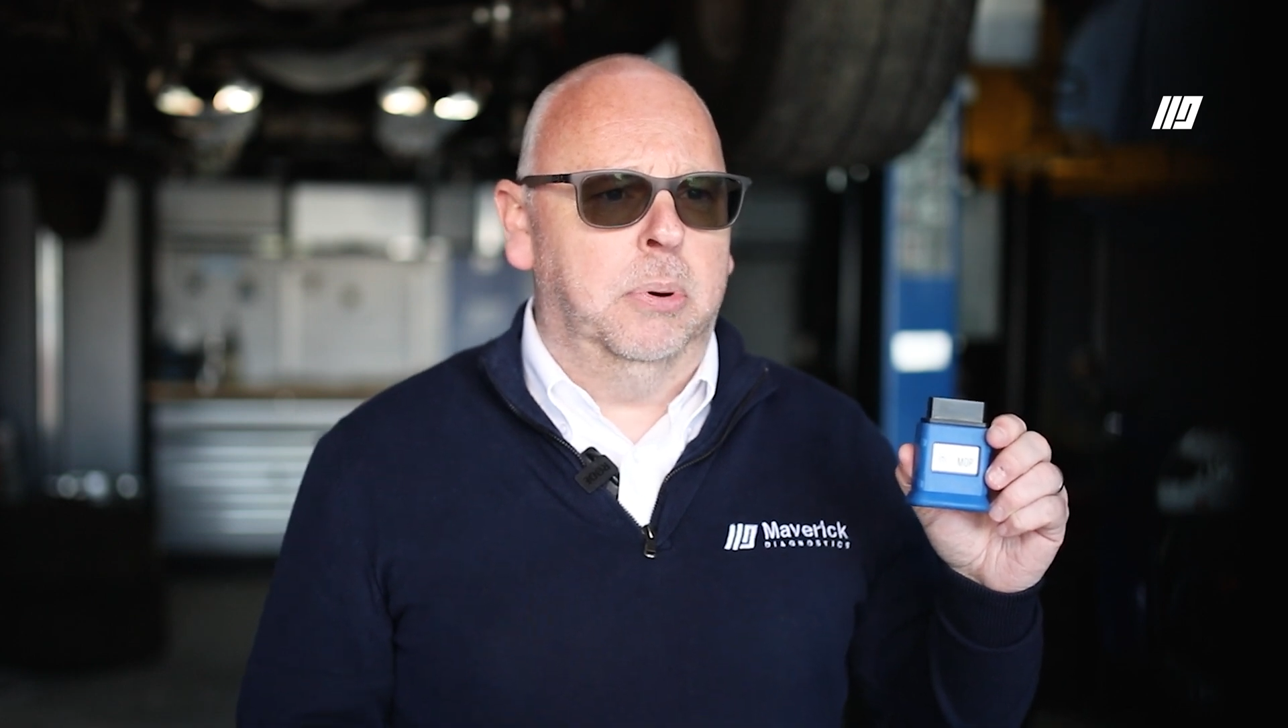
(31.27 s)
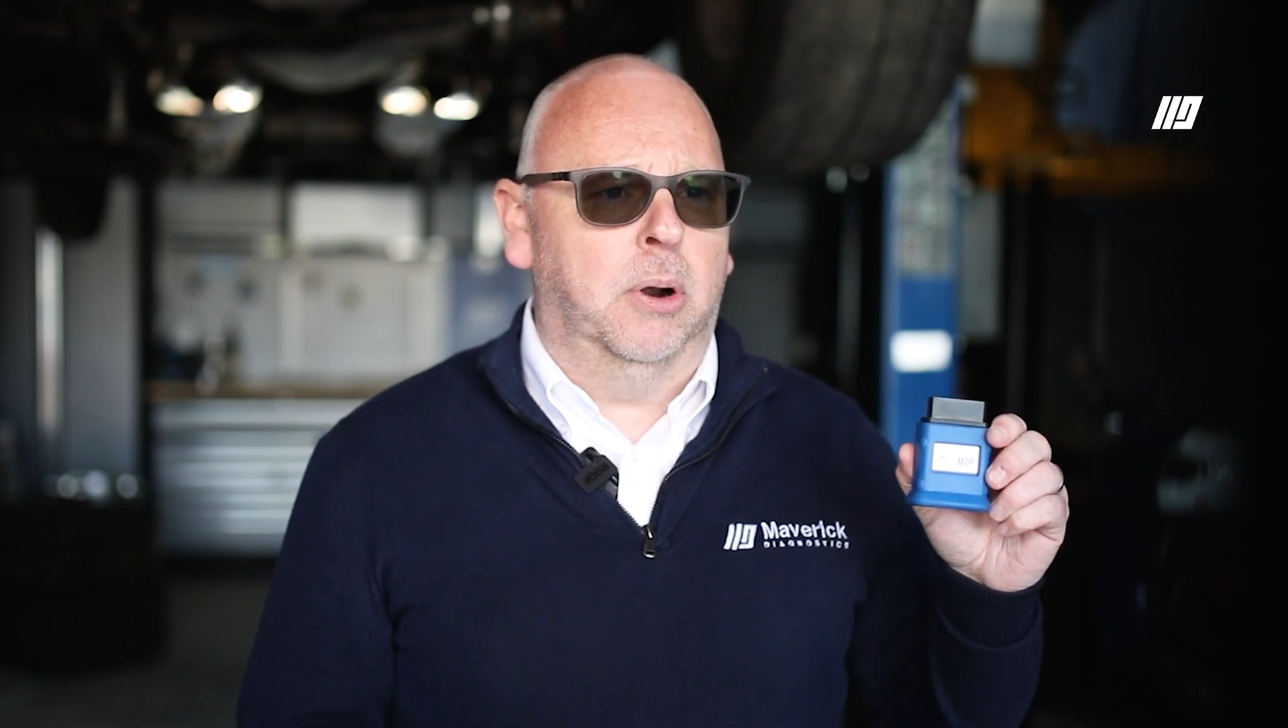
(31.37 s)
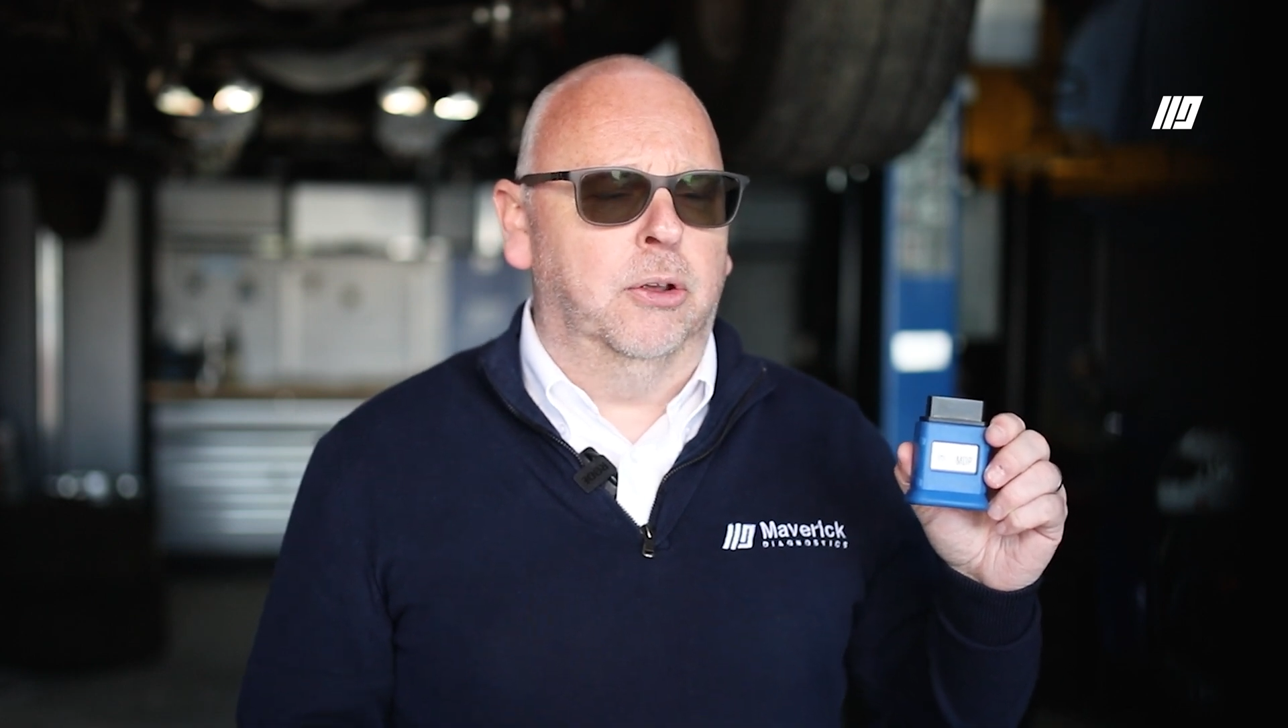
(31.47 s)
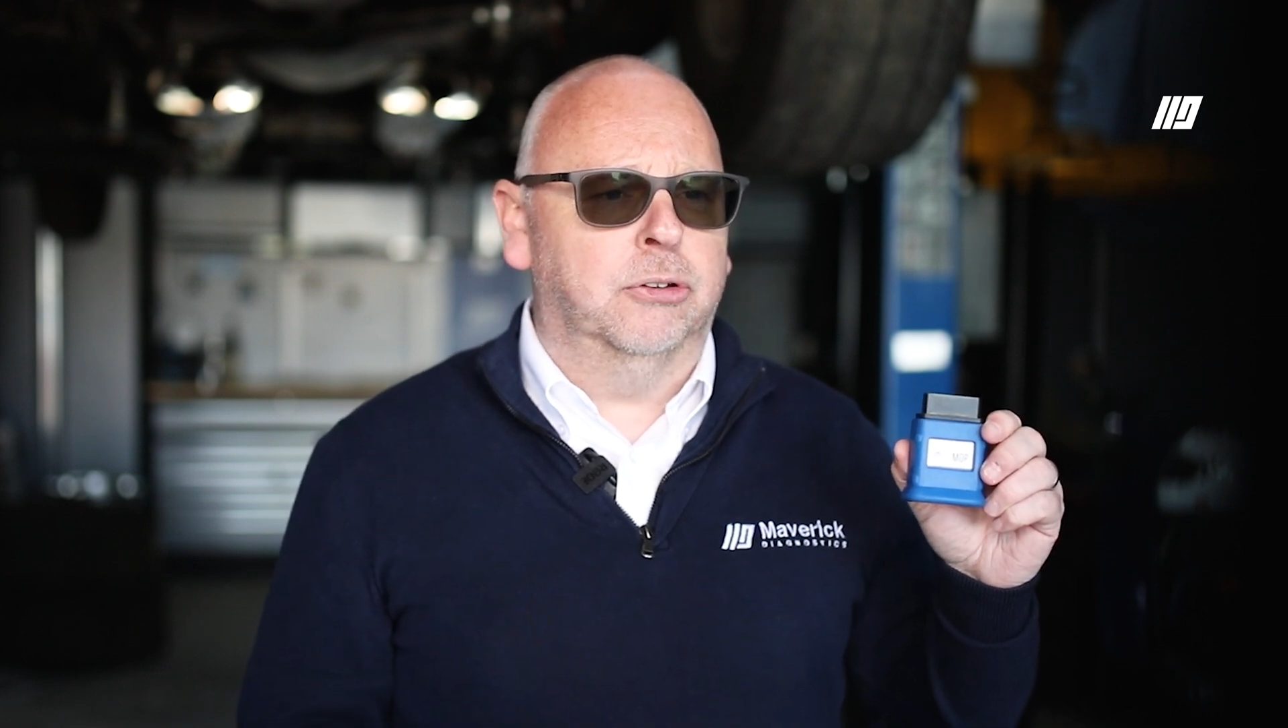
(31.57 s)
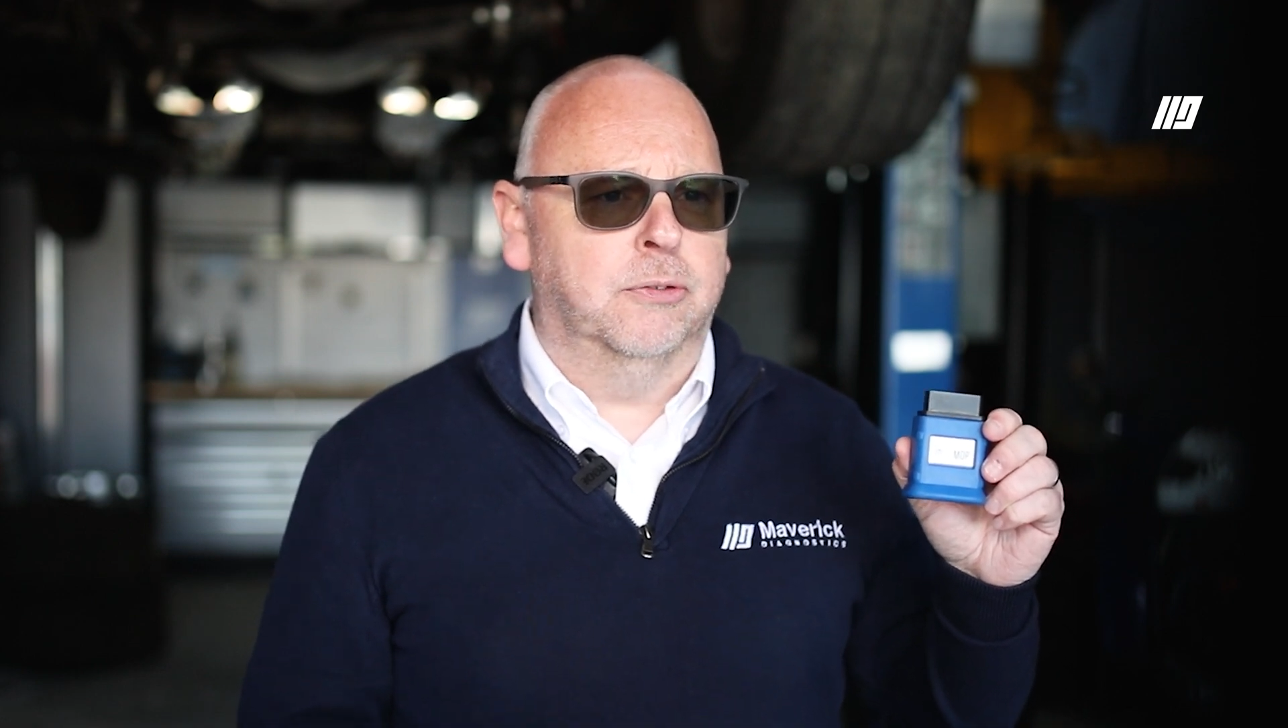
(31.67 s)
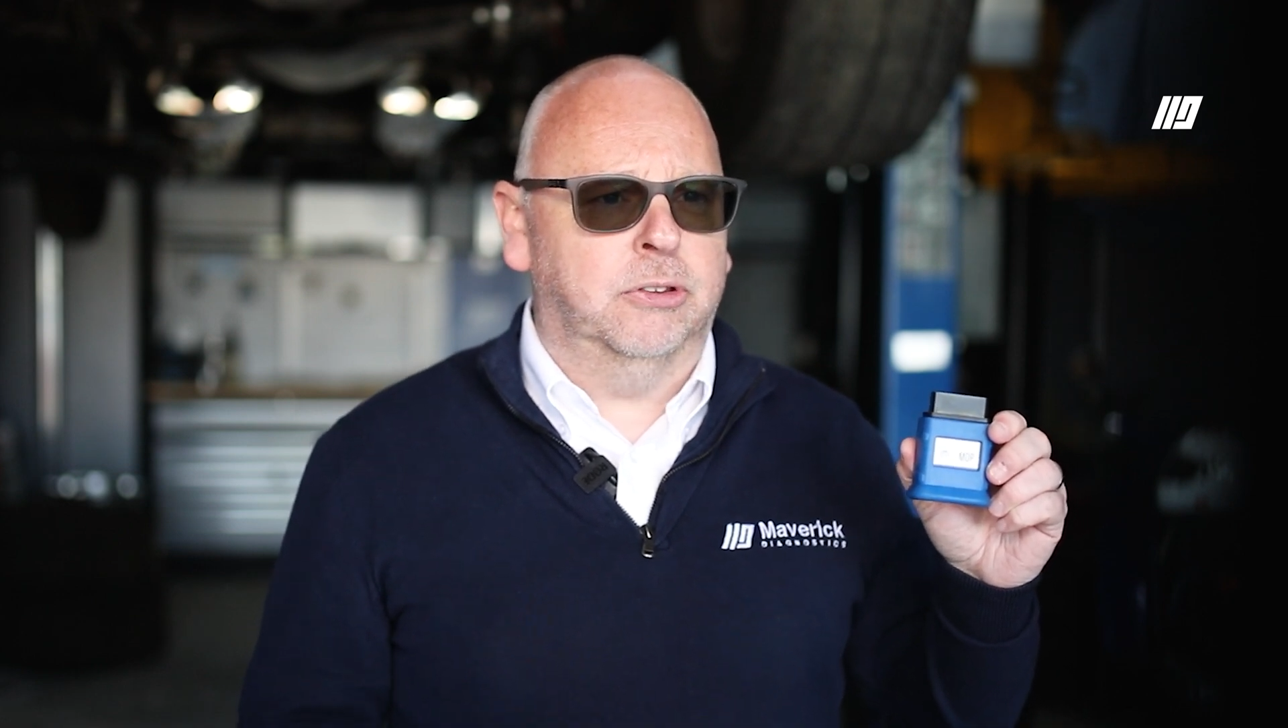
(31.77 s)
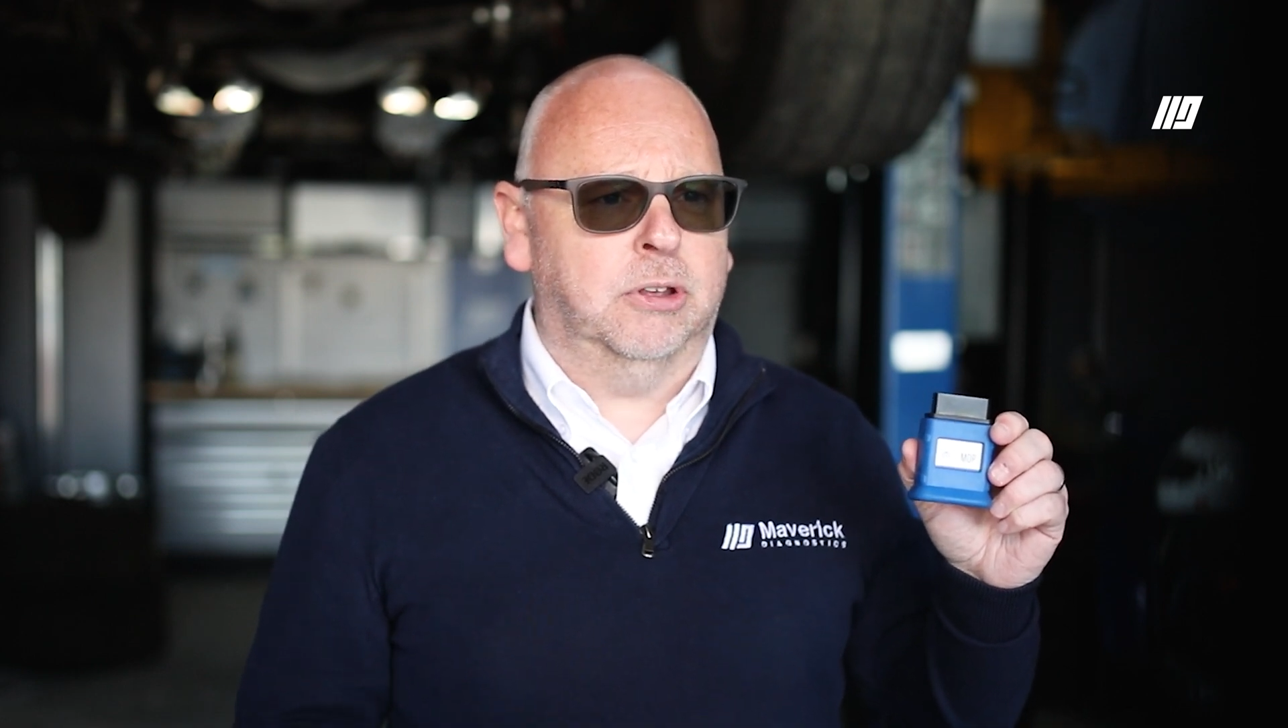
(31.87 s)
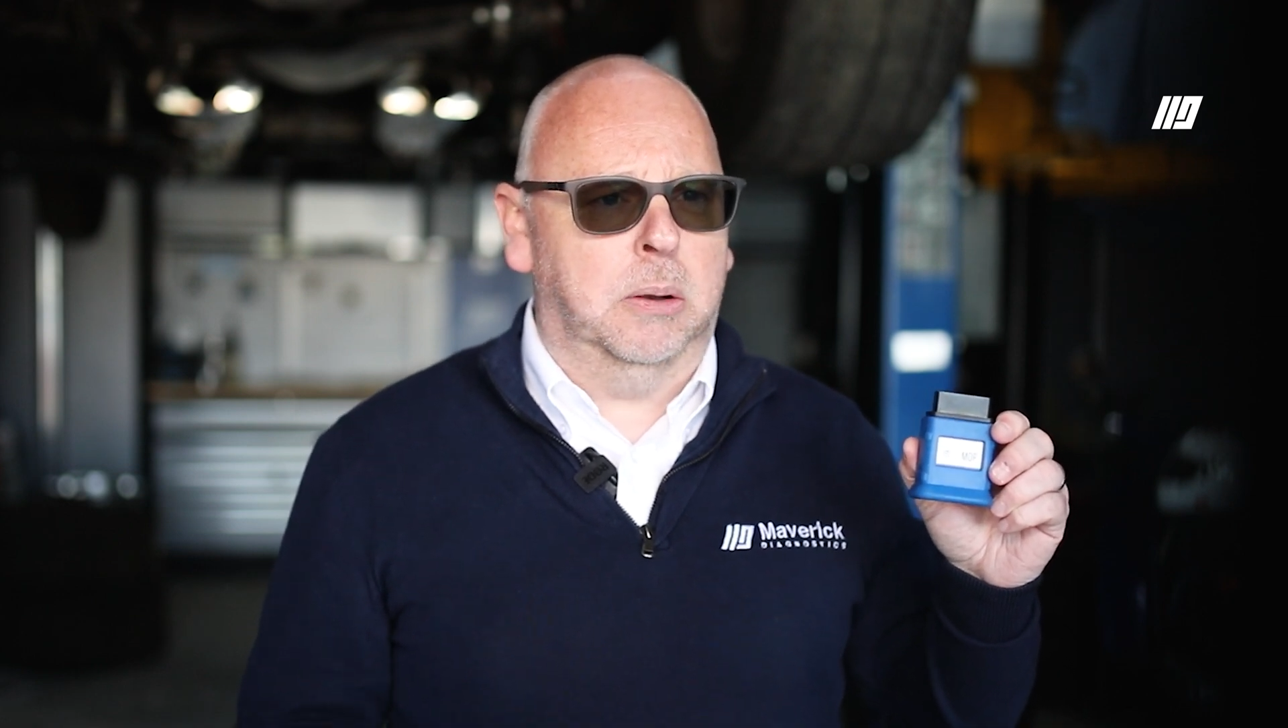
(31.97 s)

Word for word: but also for